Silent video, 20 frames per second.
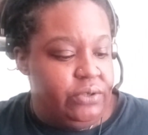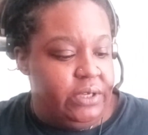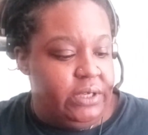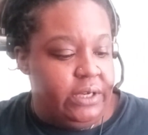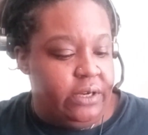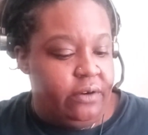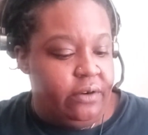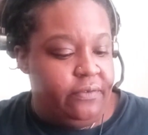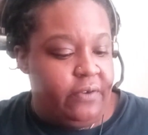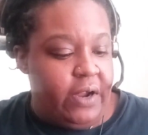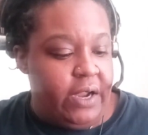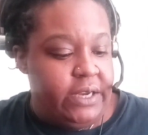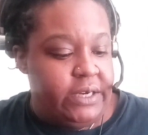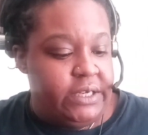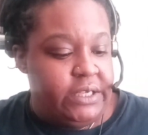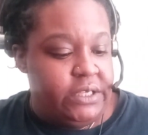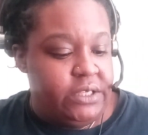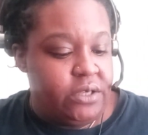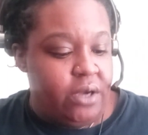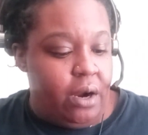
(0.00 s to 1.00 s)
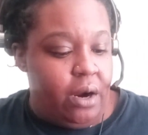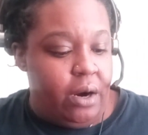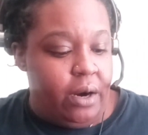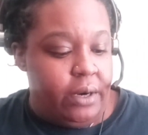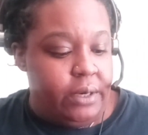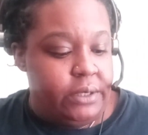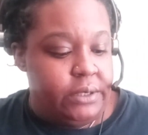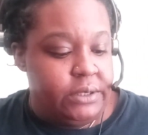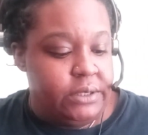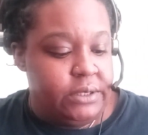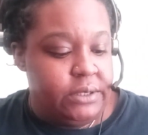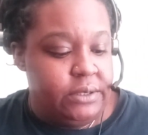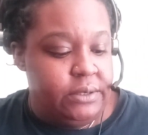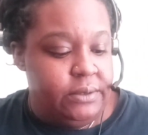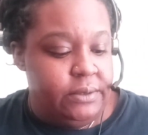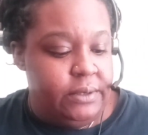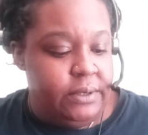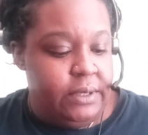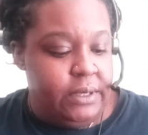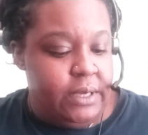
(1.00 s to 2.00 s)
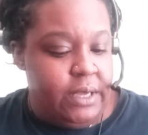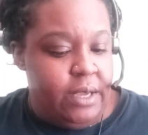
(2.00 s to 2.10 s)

clarify these cards.